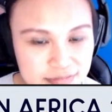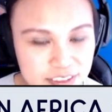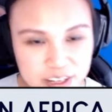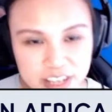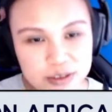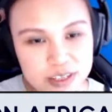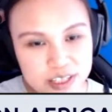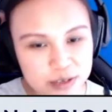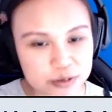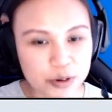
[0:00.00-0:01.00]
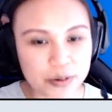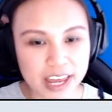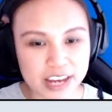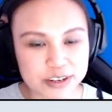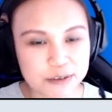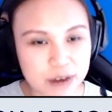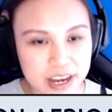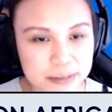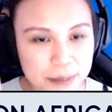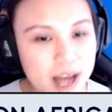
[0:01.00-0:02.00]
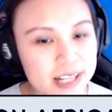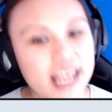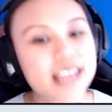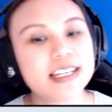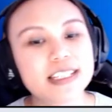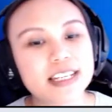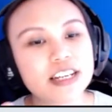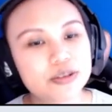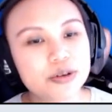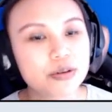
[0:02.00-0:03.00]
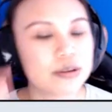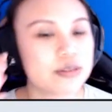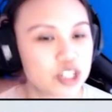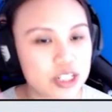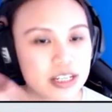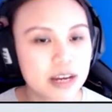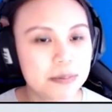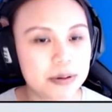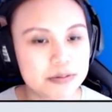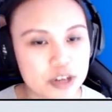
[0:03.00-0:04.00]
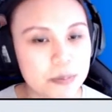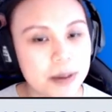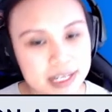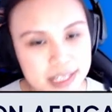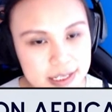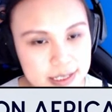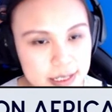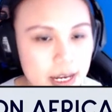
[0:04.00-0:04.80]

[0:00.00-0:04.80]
Okay. So this is showing actually where the PyTest is installed. So it's just type pip show PyTest.